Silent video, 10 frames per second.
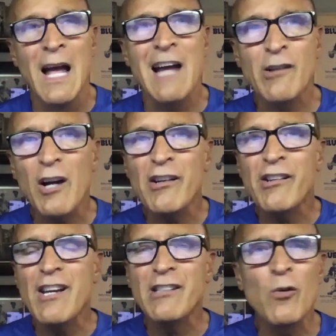As our
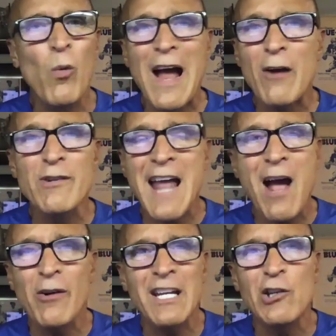season wound
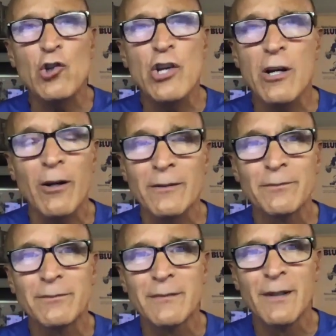down each year,
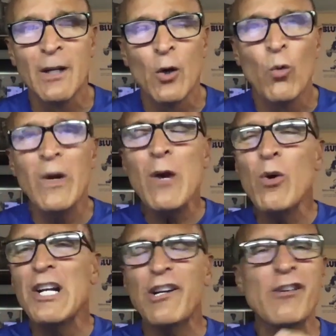we
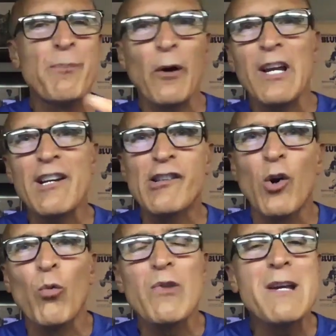would experience a
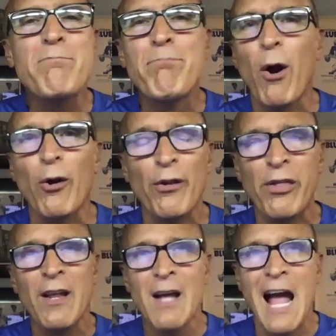
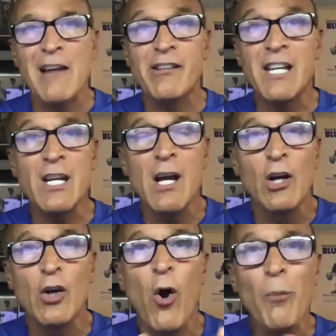rebirth as the
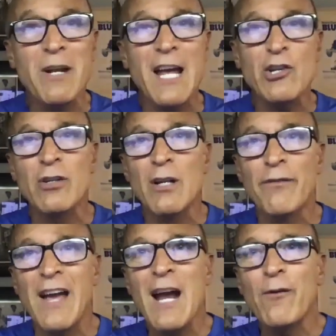culmination
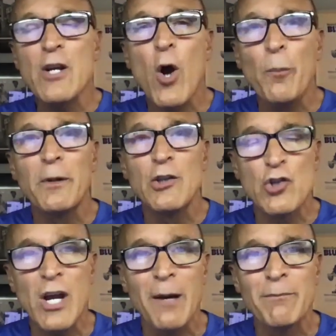of every open
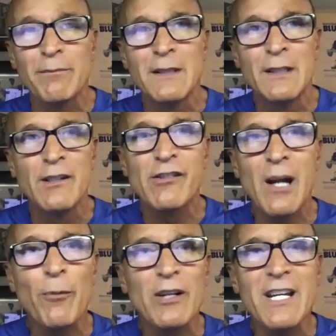gym,
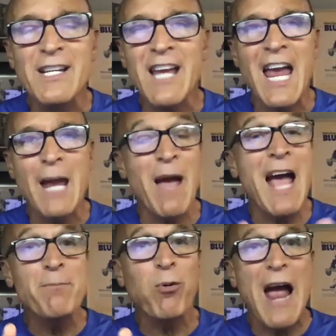summer league game,
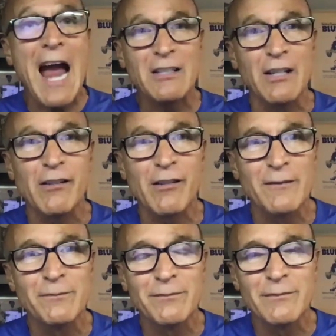and practice
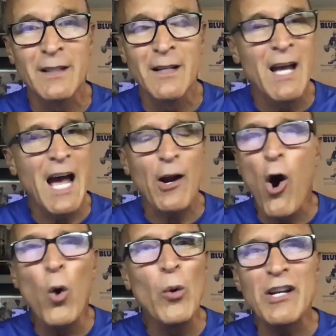had
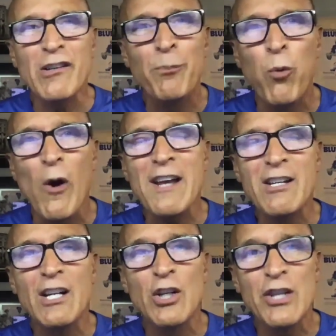always
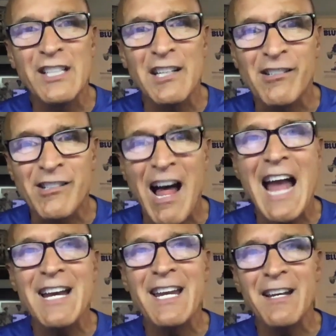pointed to the
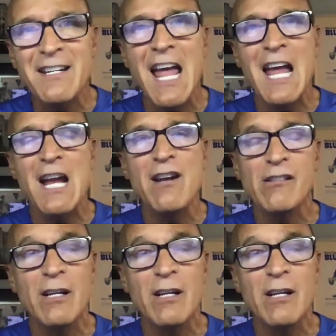deciding days